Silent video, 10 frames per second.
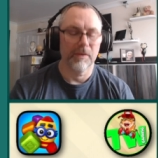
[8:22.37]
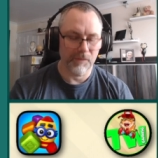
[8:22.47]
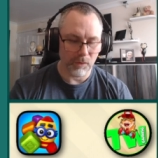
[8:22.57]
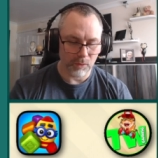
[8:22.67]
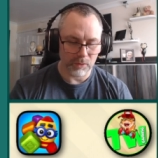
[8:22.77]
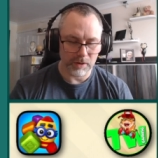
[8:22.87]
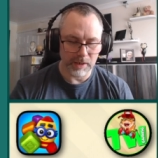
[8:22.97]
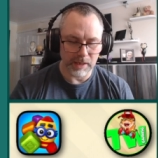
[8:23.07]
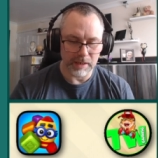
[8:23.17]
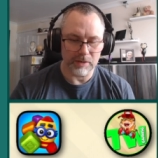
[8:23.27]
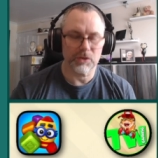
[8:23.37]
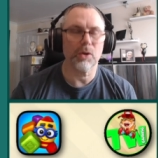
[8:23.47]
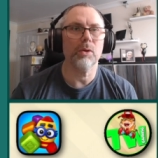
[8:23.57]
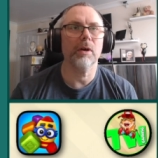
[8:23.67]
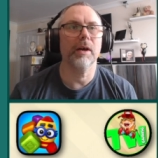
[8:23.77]
for the
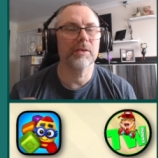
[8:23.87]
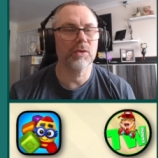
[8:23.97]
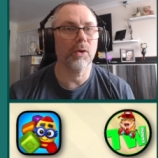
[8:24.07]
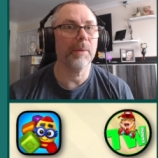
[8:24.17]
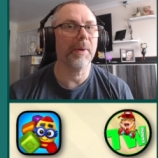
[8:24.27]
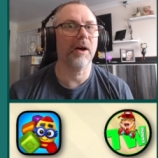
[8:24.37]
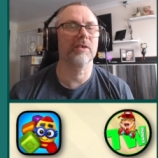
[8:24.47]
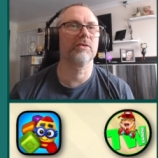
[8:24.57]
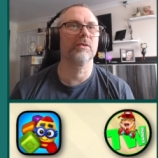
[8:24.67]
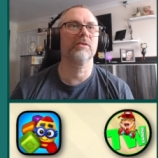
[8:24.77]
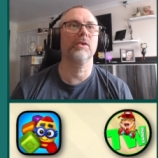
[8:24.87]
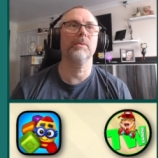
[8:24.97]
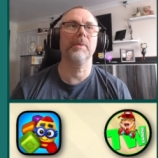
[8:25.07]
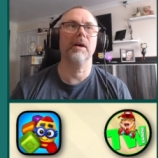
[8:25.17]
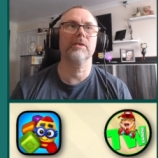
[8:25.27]
Toy Pass, not the Toon
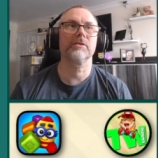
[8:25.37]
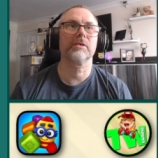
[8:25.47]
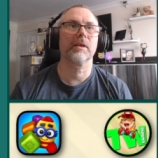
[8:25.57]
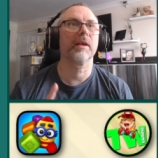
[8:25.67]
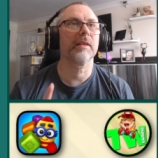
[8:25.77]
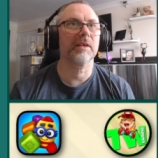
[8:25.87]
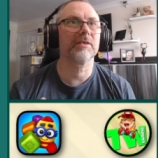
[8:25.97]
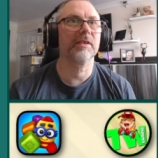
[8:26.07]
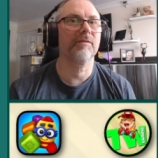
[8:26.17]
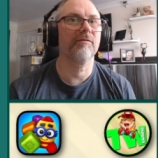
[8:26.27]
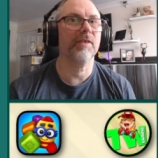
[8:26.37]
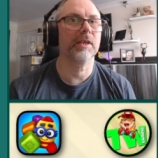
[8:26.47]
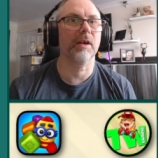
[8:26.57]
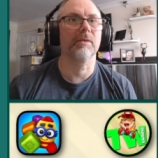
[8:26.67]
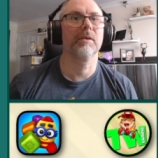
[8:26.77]
Pass. That's a different video.